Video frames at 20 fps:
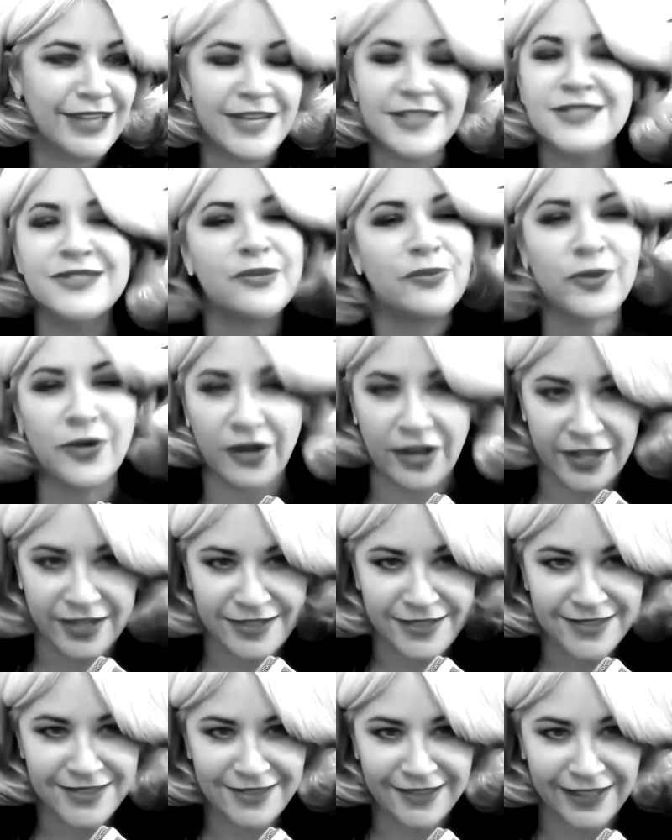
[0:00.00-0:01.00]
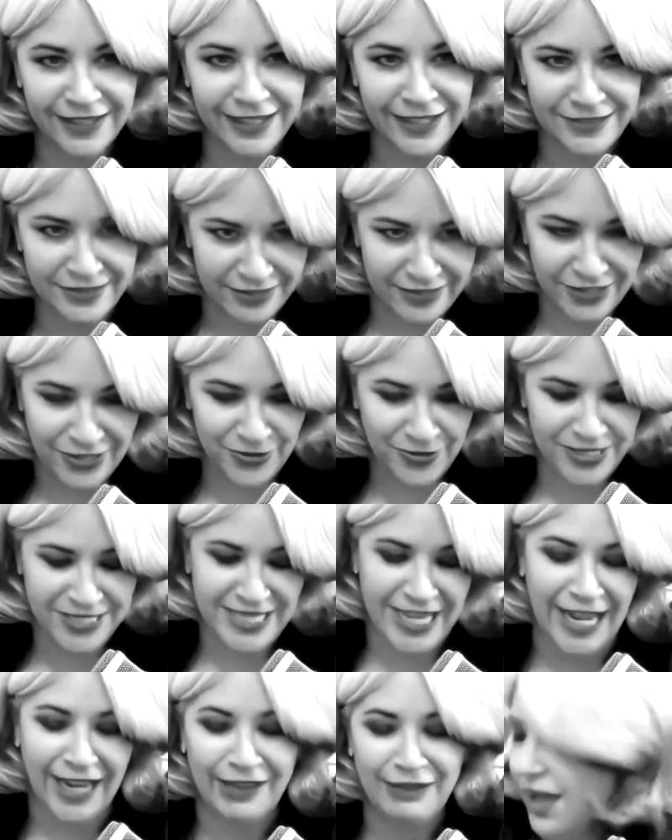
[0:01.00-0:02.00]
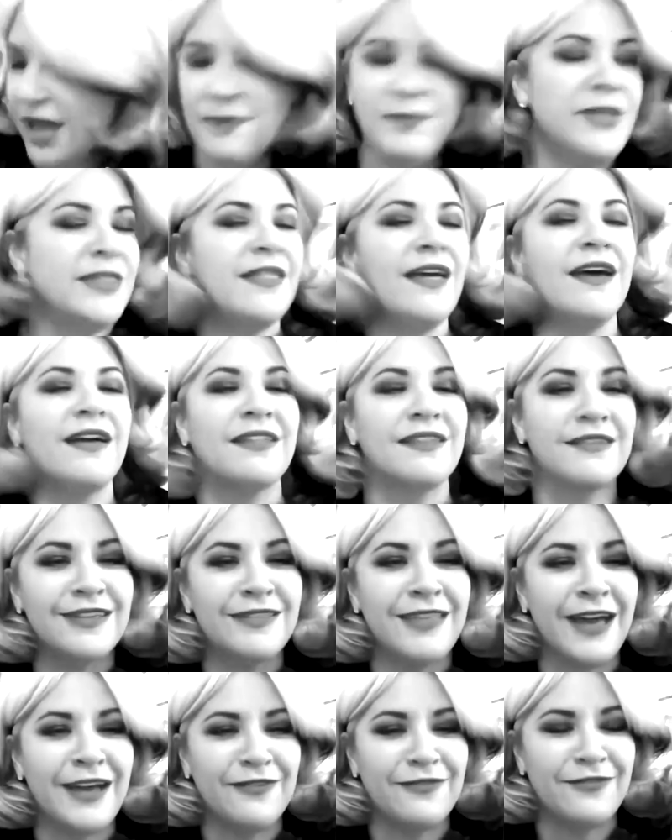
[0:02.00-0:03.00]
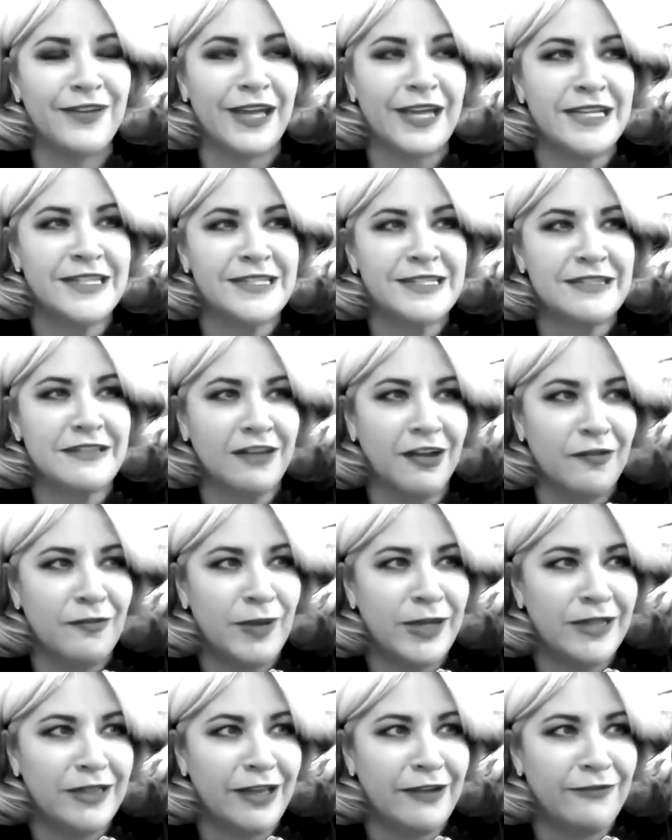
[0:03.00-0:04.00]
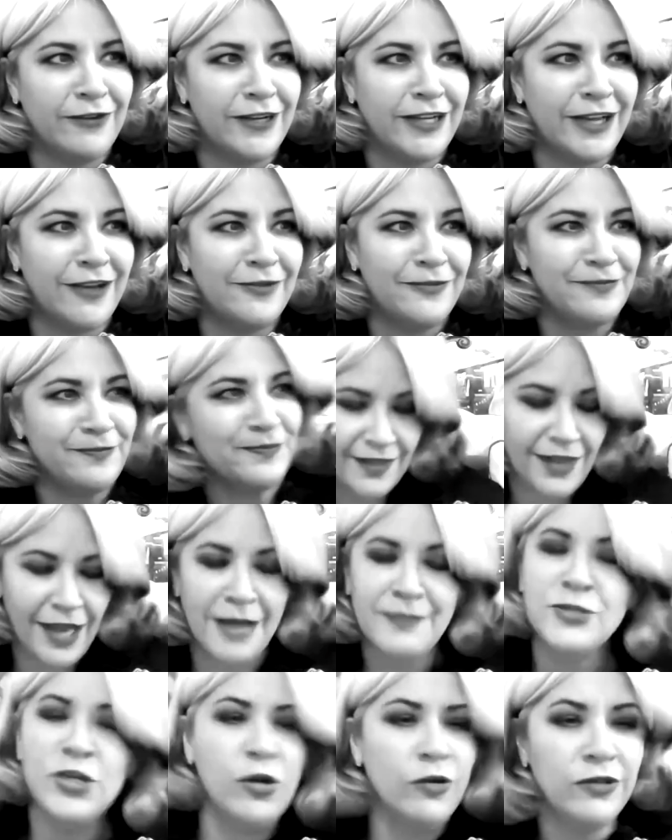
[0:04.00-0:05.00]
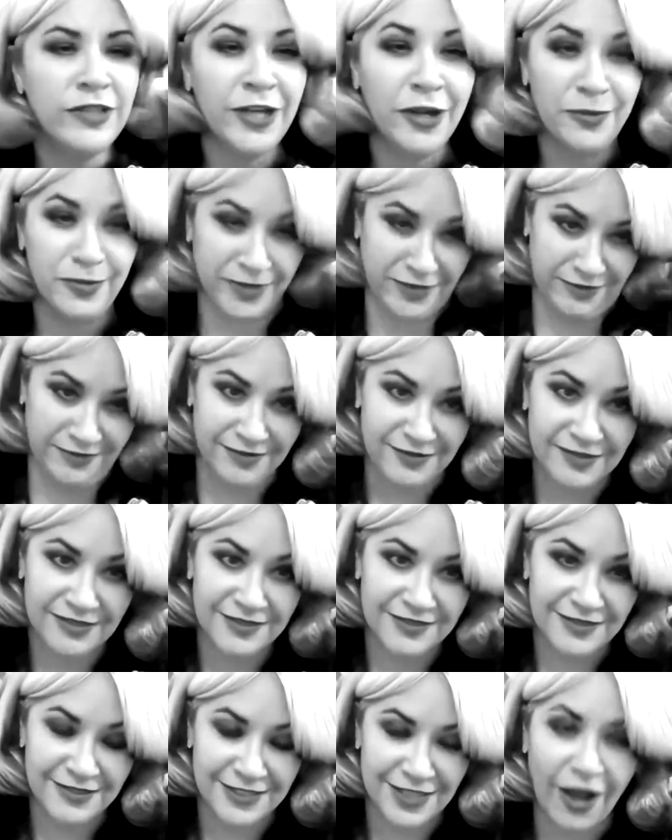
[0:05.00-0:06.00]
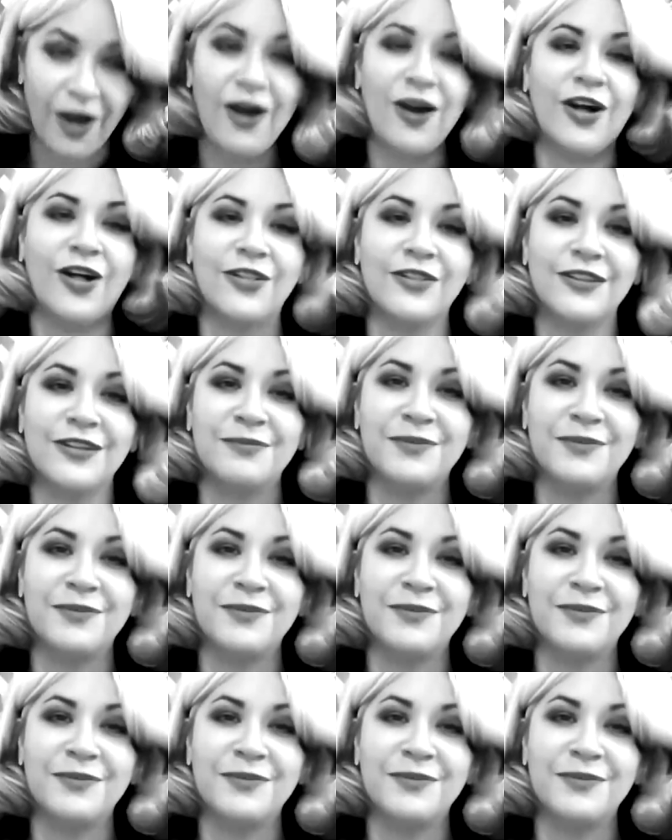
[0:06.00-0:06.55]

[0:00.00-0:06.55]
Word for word: a surprise, I guess you could say. I'm in that in that phase of my life right now. I'm totally open to all